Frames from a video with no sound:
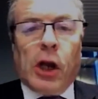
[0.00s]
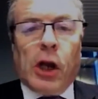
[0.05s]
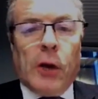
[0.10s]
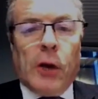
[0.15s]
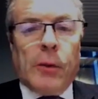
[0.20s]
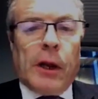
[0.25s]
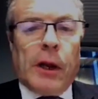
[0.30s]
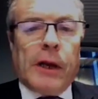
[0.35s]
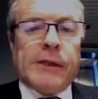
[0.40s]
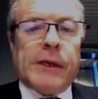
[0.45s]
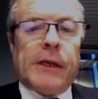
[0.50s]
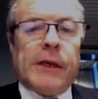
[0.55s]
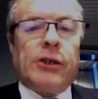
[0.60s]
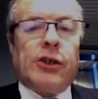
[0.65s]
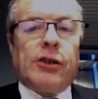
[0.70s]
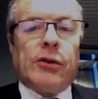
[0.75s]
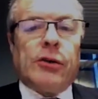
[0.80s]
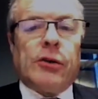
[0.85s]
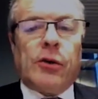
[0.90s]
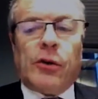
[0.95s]

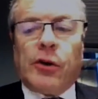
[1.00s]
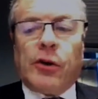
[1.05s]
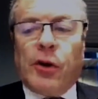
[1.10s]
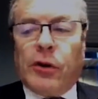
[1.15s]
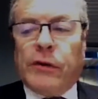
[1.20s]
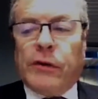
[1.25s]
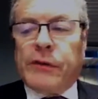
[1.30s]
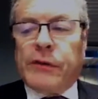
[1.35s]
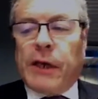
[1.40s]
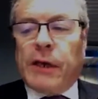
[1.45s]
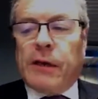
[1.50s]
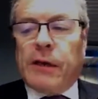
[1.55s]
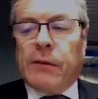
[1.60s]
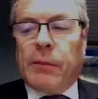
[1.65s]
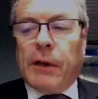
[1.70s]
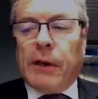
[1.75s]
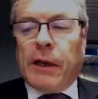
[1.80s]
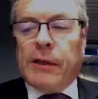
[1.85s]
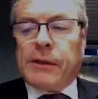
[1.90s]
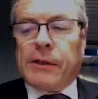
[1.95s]
Globalization could not have taken
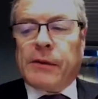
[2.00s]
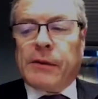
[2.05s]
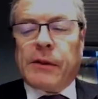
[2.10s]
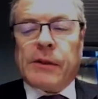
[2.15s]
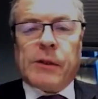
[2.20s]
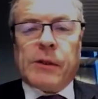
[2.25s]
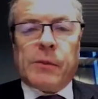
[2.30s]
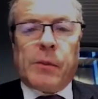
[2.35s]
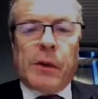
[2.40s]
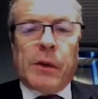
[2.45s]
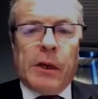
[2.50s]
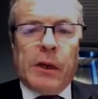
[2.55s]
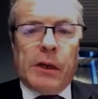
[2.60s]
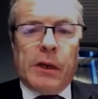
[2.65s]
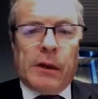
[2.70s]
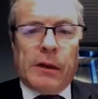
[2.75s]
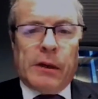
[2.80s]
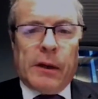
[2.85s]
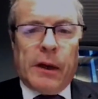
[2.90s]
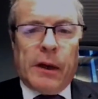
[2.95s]
place at the
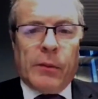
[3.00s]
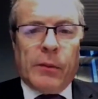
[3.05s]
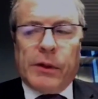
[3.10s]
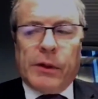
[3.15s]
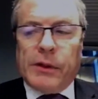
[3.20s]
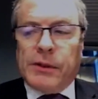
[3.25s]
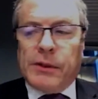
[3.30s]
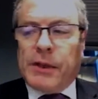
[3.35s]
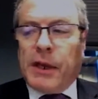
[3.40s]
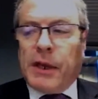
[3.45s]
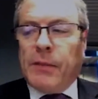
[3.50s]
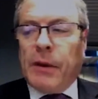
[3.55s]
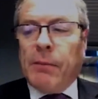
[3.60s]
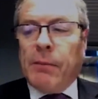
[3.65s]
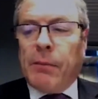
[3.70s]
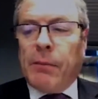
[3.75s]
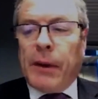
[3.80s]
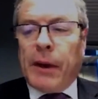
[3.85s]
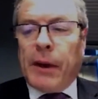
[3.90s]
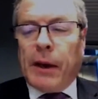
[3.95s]
speed and with the same
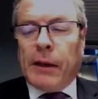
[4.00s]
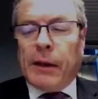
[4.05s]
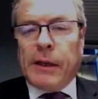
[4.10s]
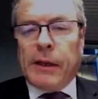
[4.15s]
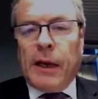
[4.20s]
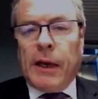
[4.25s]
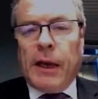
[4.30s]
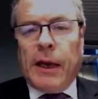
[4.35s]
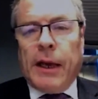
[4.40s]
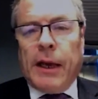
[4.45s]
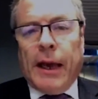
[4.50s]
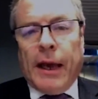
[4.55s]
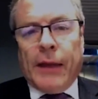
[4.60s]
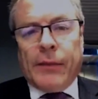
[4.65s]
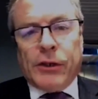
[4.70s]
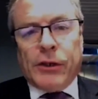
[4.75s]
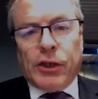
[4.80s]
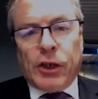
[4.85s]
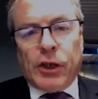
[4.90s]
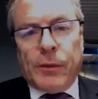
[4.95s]
impact
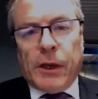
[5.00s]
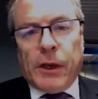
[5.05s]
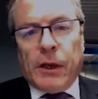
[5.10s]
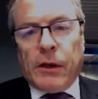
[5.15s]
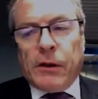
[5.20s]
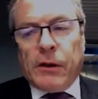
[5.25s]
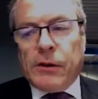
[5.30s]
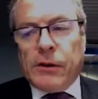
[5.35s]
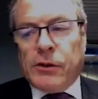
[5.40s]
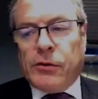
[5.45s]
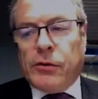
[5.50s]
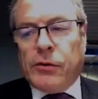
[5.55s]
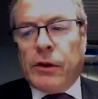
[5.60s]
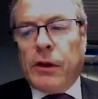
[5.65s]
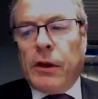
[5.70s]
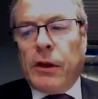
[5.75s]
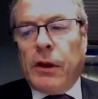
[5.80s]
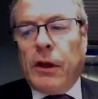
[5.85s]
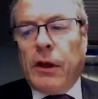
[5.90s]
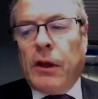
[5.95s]
had the shipping
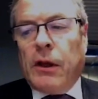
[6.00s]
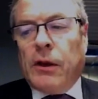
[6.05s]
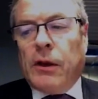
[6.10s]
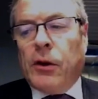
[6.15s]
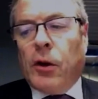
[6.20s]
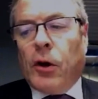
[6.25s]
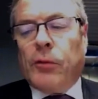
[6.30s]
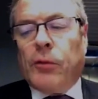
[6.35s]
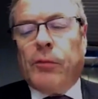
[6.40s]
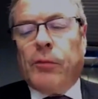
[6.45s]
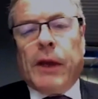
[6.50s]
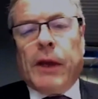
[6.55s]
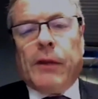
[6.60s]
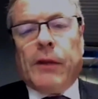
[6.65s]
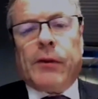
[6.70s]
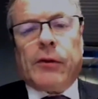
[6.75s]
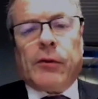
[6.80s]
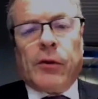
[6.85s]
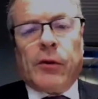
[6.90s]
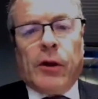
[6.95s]
industry not
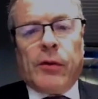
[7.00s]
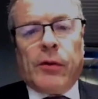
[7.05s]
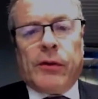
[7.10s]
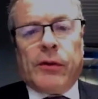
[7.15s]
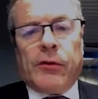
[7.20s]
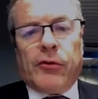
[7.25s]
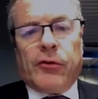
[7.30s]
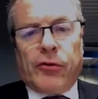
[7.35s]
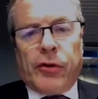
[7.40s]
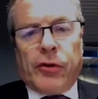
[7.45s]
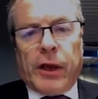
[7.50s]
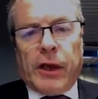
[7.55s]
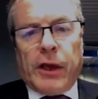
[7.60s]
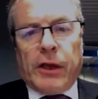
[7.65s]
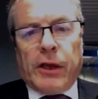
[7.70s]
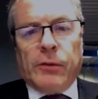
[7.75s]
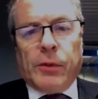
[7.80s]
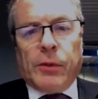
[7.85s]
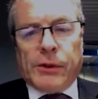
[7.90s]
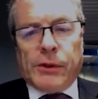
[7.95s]
made the growth in
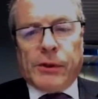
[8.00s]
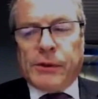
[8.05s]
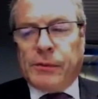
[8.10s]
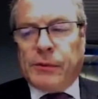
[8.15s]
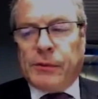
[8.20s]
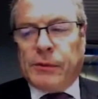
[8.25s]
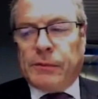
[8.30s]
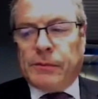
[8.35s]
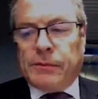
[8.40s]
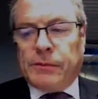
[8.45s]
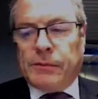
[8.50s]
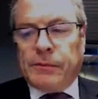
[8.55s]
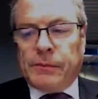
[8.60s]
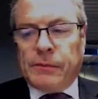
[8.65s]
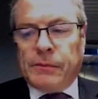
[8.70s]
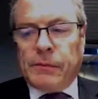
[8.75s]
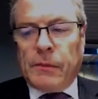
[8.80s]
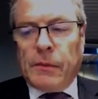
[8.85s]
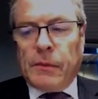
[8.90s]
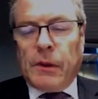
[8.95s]
trade possible.
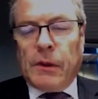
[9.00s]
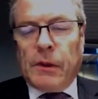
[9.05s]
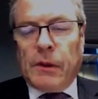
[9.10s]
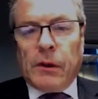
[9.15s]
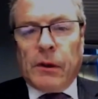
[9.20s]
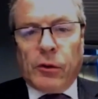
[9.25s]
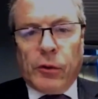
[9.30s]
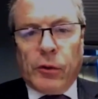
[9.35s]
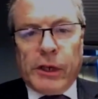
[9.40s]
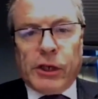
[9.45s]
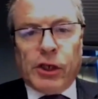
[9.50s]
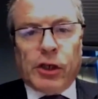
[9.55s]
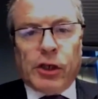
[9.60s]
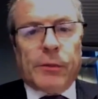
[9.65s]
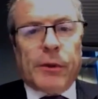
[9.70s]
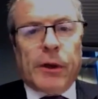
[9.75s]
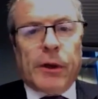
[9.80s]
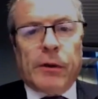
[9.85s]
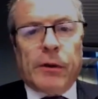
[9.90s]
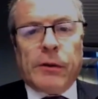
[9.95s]
Greek
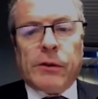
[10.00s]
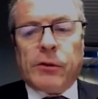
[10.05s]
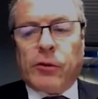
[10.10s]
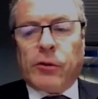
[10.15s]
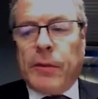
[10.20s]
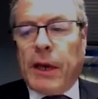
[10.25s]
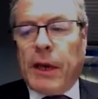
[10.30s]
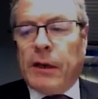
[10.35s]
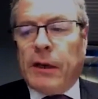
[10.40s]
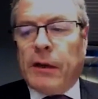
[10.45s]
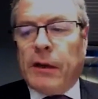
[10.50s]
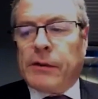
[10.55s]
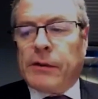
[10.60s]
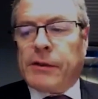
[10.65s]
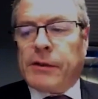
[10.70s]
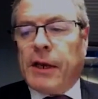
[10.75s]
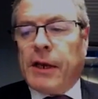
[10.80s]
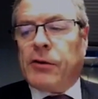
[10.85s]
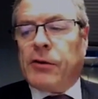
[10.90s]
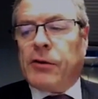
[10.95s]
ship owners remain at the
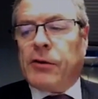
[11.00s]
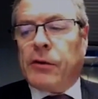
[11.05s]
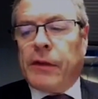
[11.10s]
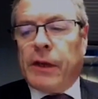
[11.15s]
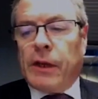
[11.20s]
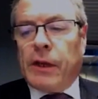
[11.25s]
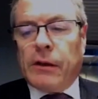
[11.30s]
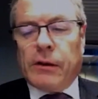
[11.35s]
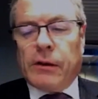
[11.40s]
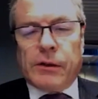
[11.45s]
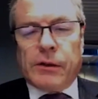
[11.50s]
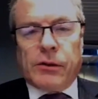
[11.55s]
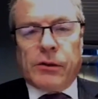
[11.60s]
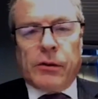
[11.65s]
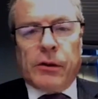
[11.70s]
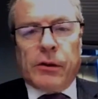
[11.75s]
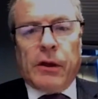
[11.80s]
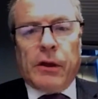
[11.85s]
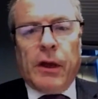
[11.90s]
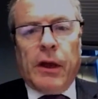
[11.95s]
center of the
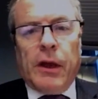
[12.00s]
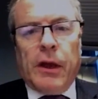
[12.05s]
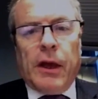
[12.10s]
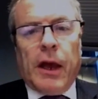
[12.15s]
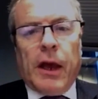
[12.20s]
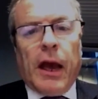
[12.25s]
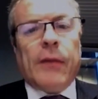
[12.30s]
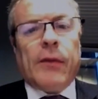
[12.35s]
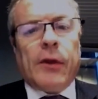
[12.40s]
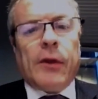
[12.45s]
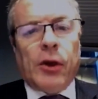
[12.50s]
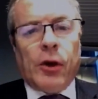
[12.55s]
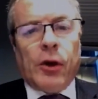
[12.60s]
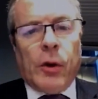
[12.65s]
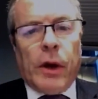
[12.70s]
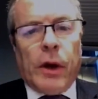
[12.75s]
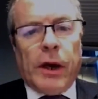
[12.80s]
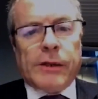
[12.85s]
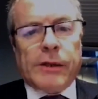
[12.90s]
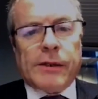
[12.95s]
industry and the
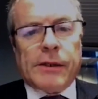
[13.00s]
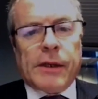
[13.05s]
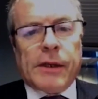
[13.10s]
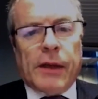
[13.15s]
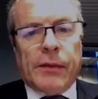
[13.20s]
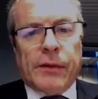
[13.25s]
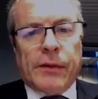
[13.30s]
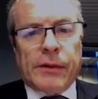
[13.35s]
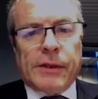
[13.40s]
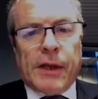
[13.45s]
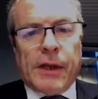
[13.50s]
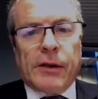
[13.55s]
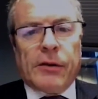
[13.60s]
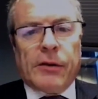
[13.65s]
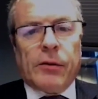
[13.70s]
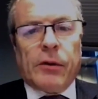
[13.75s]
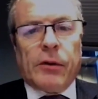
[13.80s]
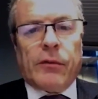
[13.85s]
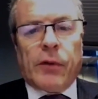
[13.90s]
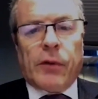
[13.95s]
US at the
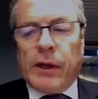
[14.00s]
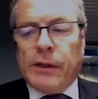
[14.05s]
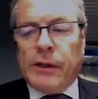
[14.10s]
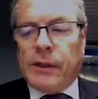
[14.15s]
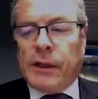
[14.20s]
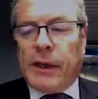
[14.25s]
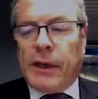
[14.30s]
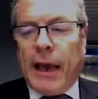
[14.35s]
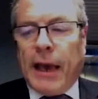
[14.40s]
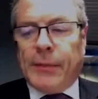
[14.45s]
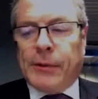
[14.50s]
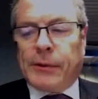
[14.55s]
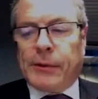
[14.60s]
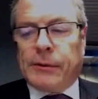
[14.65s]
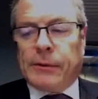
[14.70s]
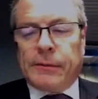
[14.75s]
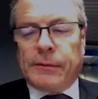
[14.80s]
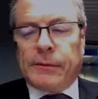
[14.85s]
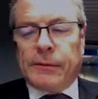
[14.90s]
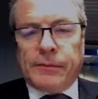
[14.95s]
center of raising
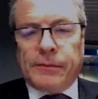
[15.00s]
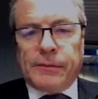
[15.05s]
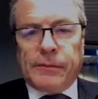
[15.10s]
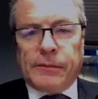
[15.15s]
capital.